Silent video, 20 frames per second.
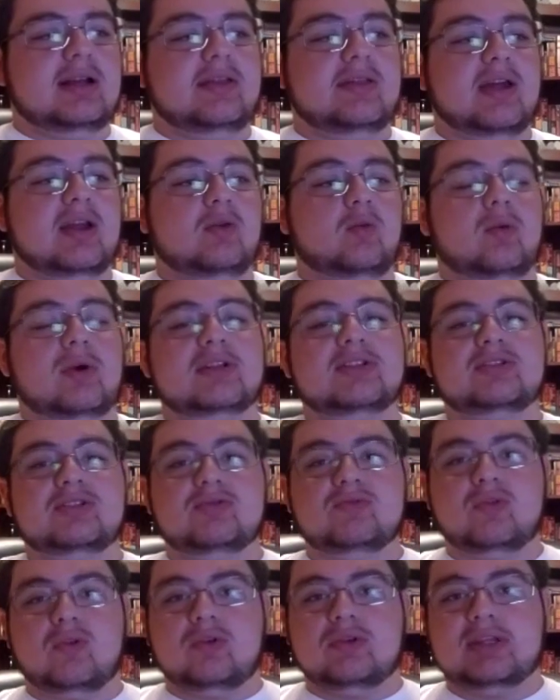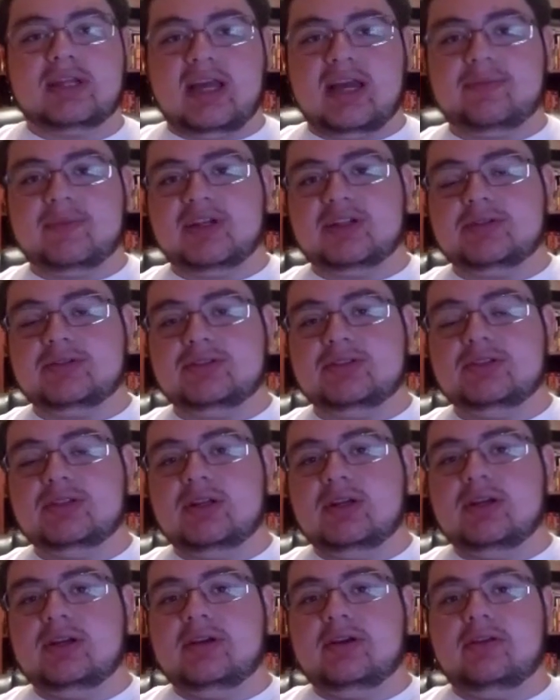and then once you roll damage,
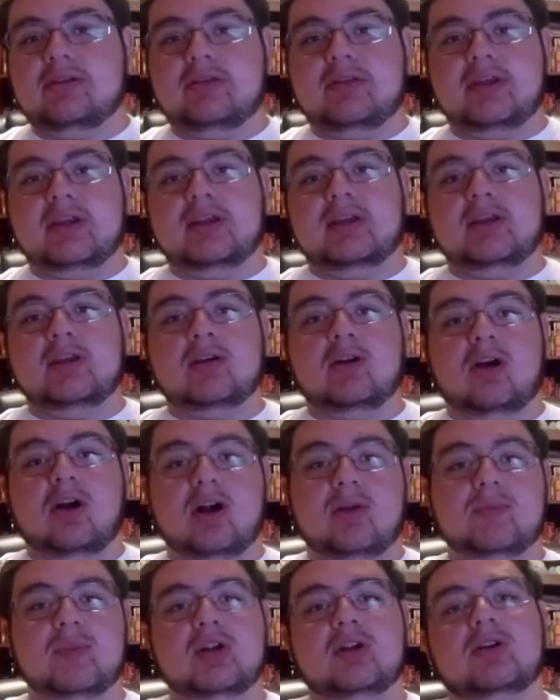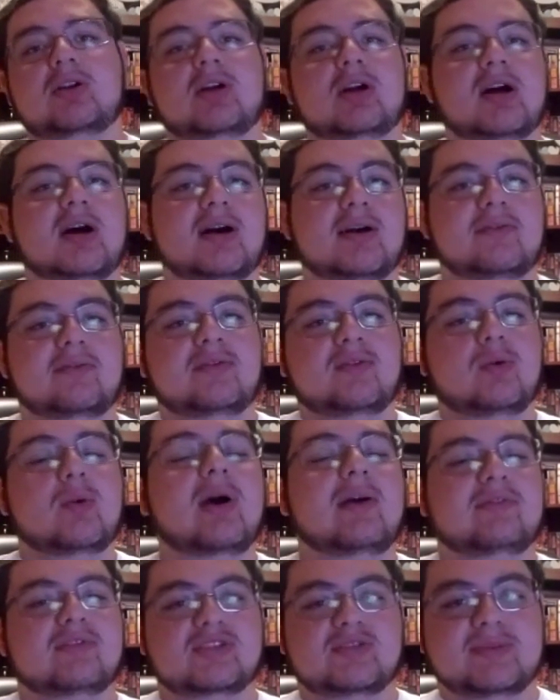the armor of
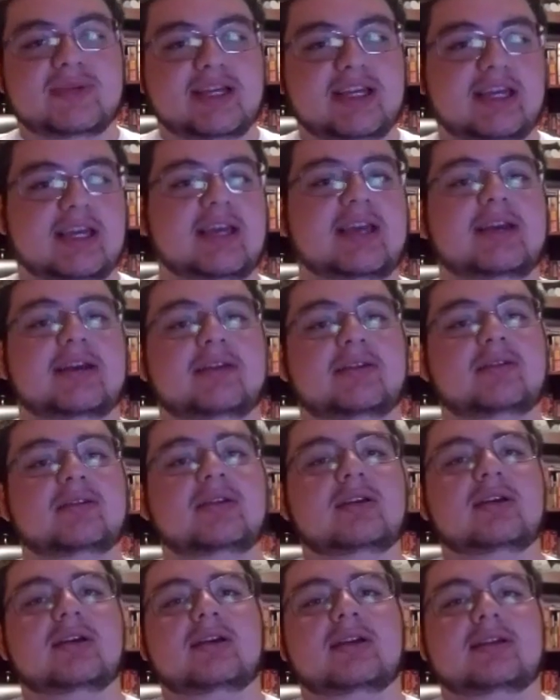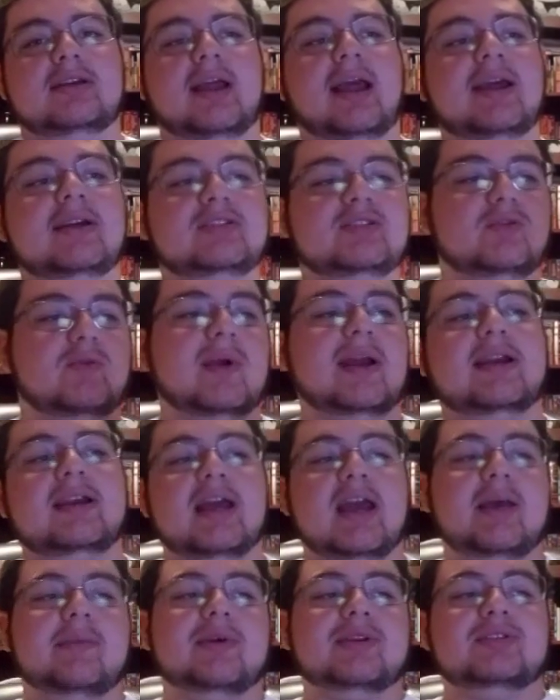whoever's being hit takes away
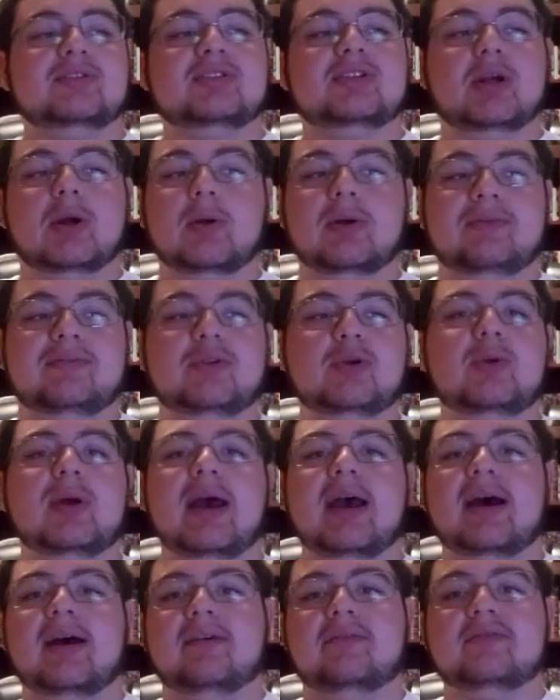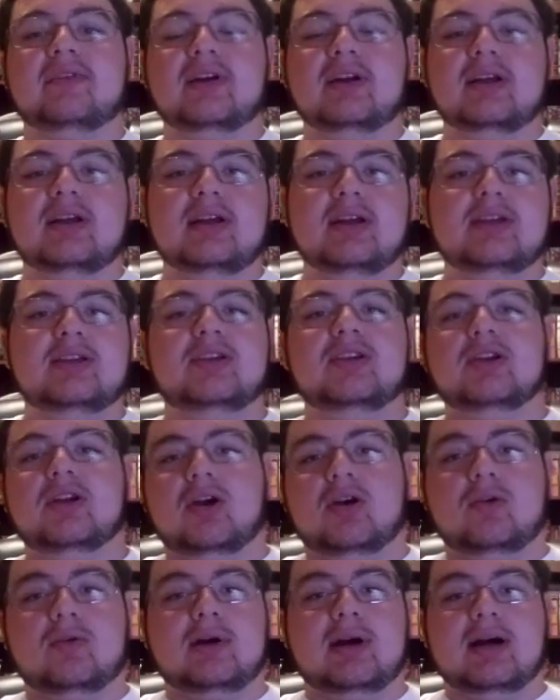damage. So if you have,
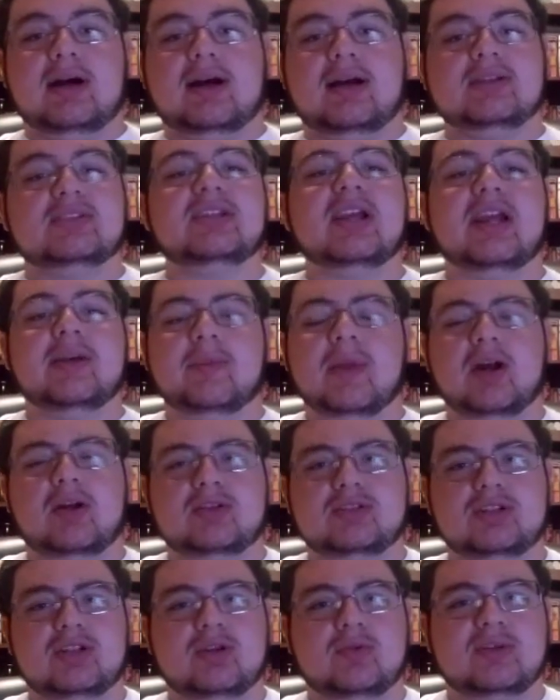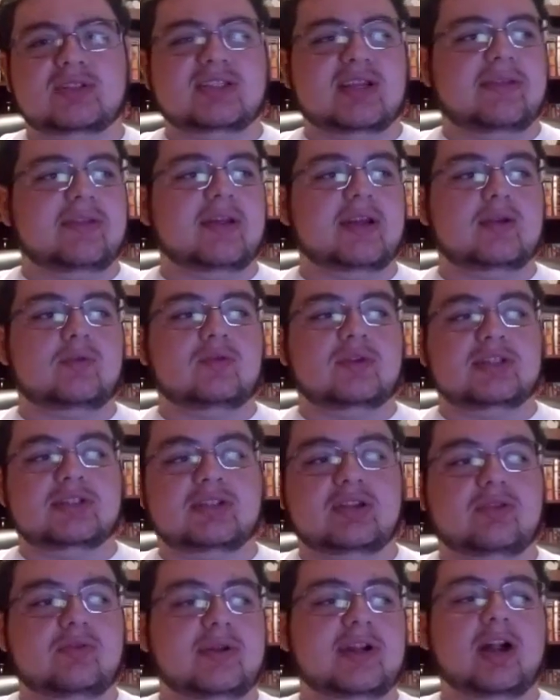a chainmail shirt, which I think
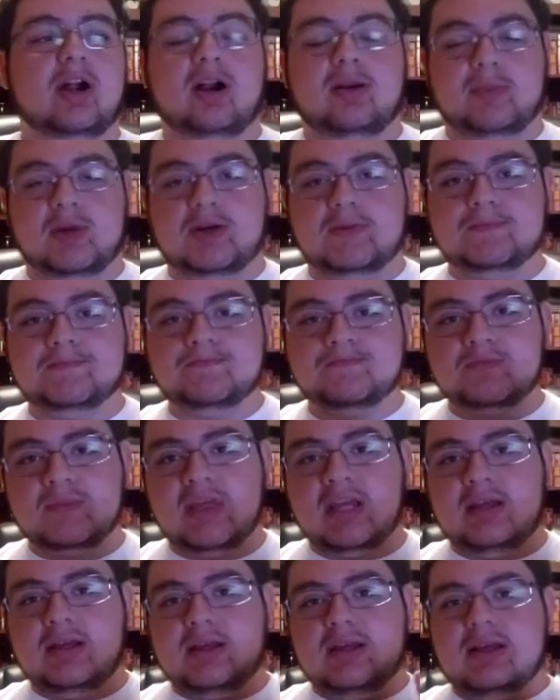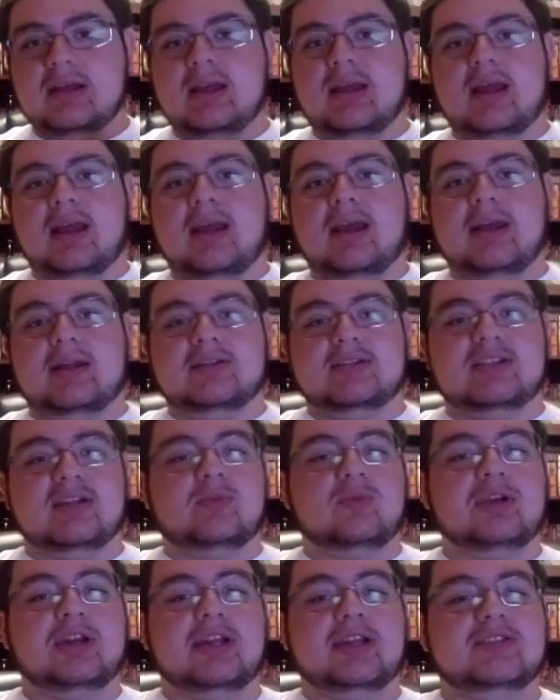was 3 armor, and
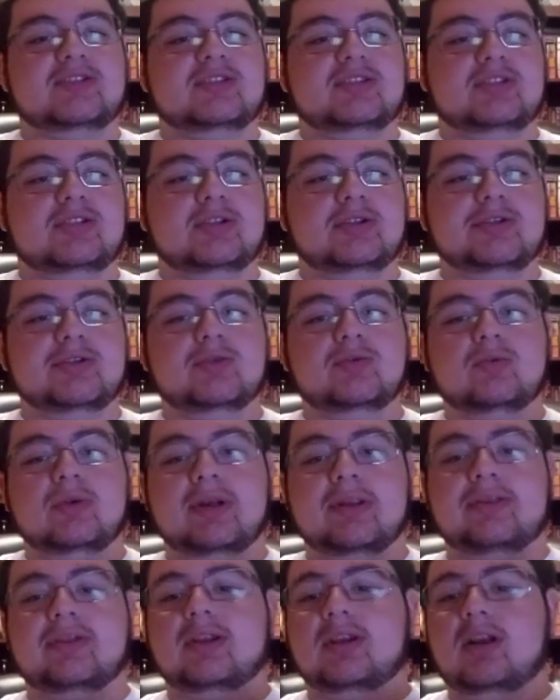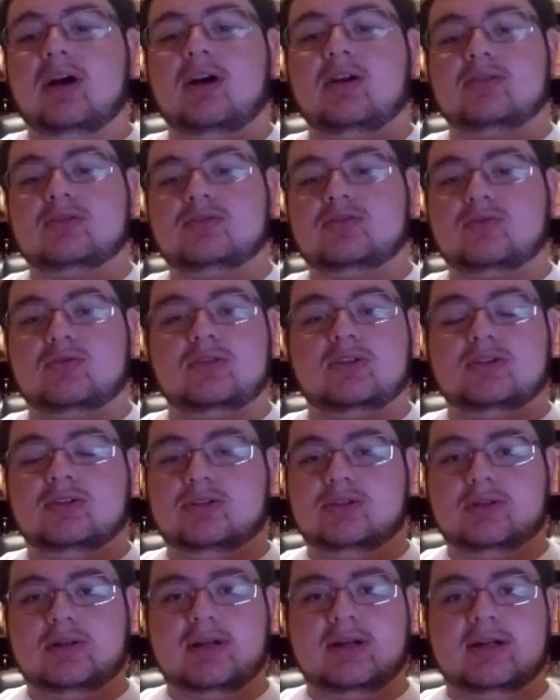someone hits you with a longsword
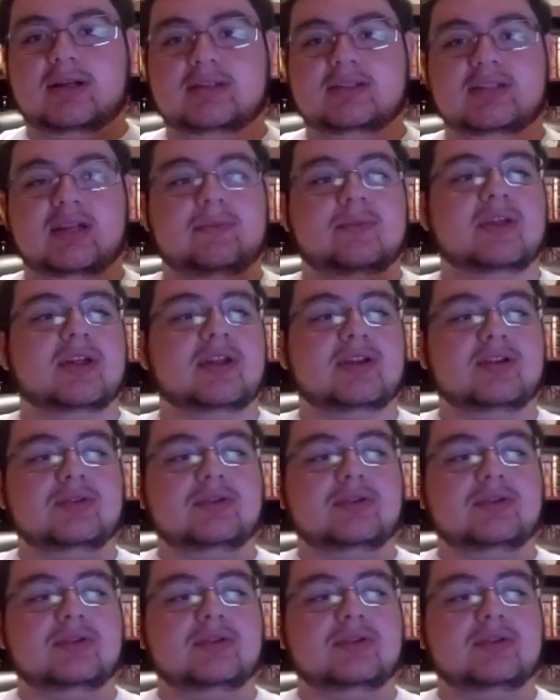or something